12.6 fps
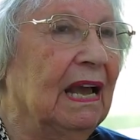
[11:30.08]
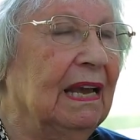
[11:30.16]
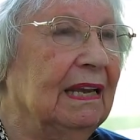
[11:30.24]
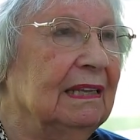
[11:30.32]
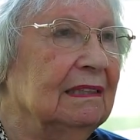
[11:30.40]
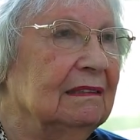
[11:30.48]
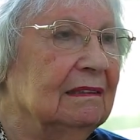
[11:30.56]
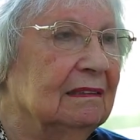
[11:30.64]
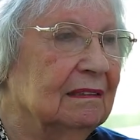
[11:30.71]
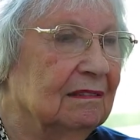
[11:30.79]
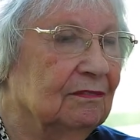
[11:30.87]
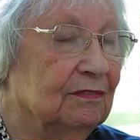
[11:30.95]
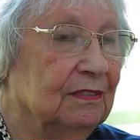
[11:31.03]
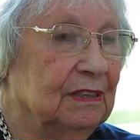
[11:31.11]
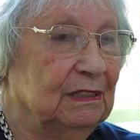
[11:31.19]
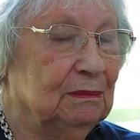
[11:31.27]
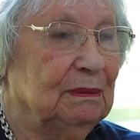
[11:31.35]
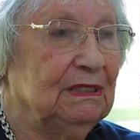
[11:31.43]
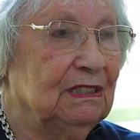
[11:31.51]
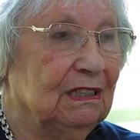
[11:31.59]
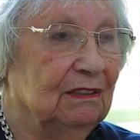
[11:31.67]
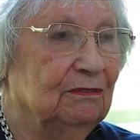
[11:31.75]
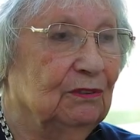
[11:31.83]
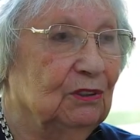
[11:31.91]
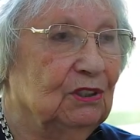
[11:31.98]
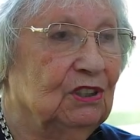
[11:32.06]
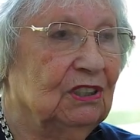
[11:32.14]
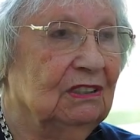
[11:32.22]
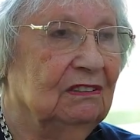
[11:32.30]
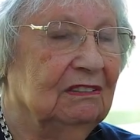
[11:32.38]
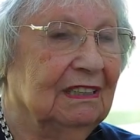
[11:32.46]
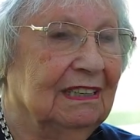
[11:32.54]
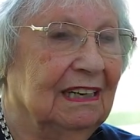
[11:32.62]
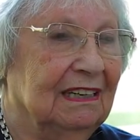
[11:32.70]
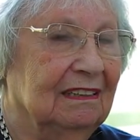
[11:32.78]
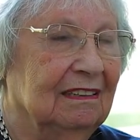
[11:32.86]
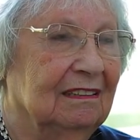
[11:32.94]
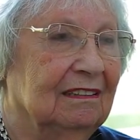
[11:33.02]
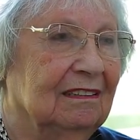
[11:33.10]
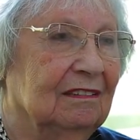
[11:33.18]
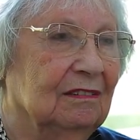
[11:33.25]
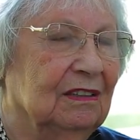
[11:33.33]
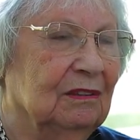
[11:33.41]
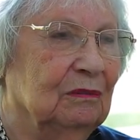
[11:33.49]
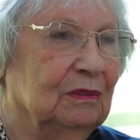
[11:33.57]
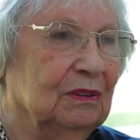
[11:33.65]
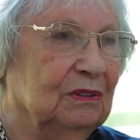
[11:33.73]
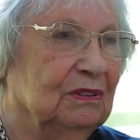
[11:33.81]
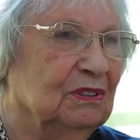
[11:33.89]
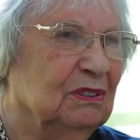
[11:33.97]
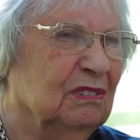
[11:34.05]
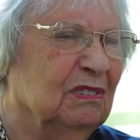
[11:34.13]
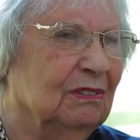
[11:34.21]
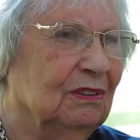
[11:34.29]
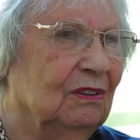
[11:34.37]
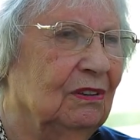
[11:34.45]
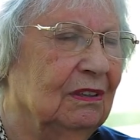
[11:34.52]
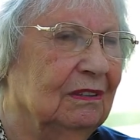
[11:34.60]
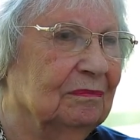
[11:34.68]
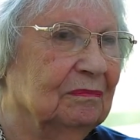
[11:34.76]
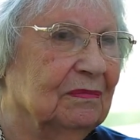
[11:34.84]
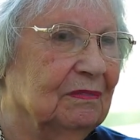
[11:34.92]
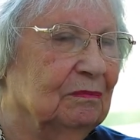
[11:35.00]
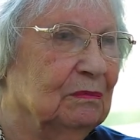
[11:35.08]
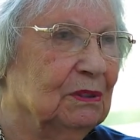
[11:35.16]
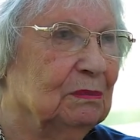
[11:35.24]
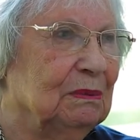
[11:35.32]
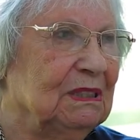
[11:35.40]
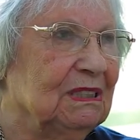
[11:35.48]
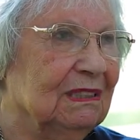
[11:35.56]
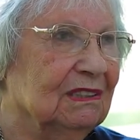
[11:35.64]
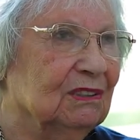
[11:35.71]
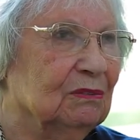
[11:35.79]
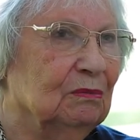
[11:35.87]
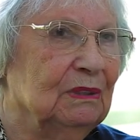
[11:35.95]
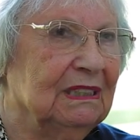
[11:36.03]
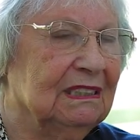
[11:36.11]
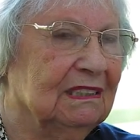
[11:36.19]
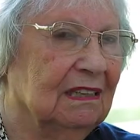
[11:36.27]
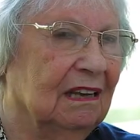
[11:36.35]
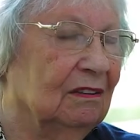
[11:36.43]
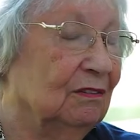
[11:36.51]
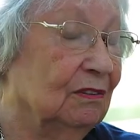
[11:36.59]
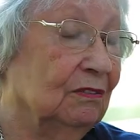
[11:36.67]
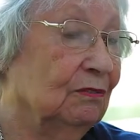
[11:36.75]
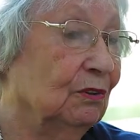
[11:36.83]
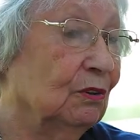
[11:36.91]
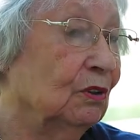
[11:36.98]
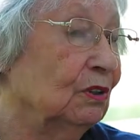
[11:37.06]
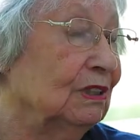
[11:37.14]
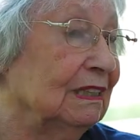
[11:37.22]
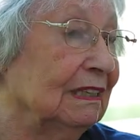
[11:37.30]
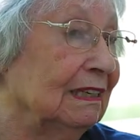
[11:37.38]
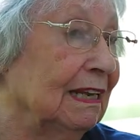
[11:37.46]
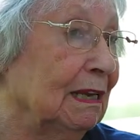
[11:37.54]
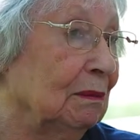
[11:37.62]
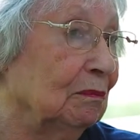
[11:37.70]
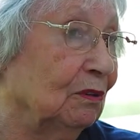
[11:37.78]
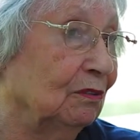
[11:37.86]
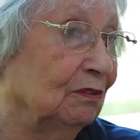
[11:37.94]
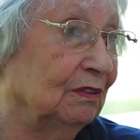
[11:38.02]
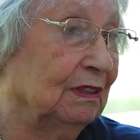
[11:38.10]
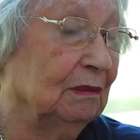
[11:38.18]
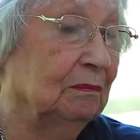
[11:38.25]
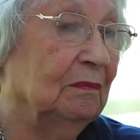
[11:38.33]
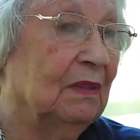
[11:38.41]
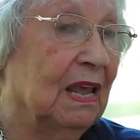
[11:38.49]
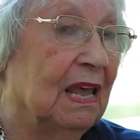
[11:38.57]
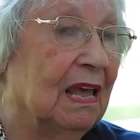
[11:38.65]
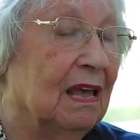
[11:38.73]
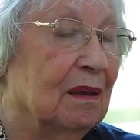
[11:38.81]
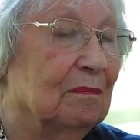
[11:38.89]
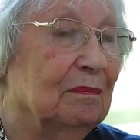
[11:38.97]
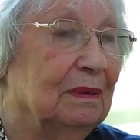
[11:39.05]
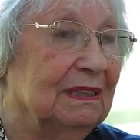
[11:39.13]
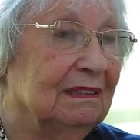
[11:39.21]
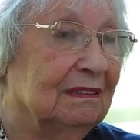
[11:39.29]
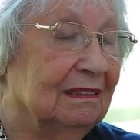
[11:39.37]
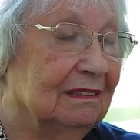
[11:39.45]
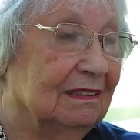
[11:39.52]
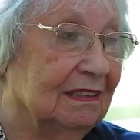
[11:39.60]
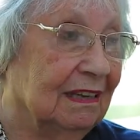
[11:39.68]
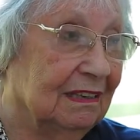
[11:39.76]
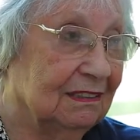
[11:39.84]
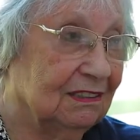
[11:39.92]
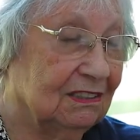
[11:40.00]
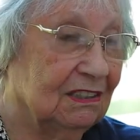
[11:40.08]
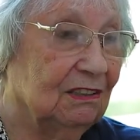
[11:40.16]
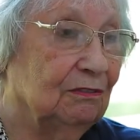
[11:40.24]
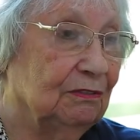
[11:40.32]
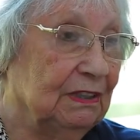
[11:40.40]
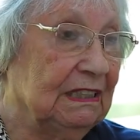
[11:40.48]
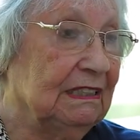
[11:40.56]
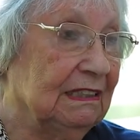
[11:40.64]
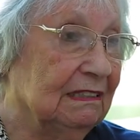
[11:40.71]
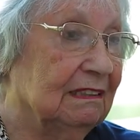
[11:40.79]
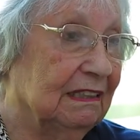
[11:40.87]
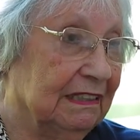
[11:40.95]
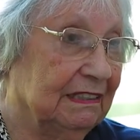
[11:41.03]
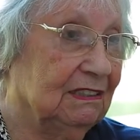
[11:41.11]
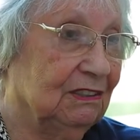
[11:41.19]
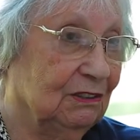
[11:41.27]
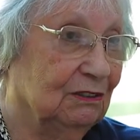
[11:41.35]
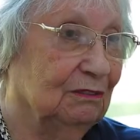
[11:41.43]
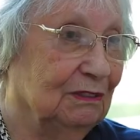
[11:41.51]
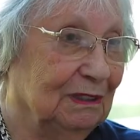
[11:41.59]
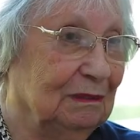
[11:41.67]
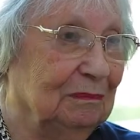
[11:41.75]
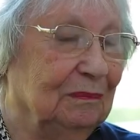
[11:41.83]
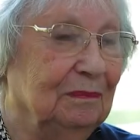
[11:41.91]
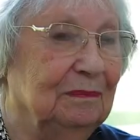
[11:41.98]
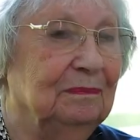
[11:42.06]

And especially for children, there was special sweets. I forgot the name of them, but I still feel the taste of them.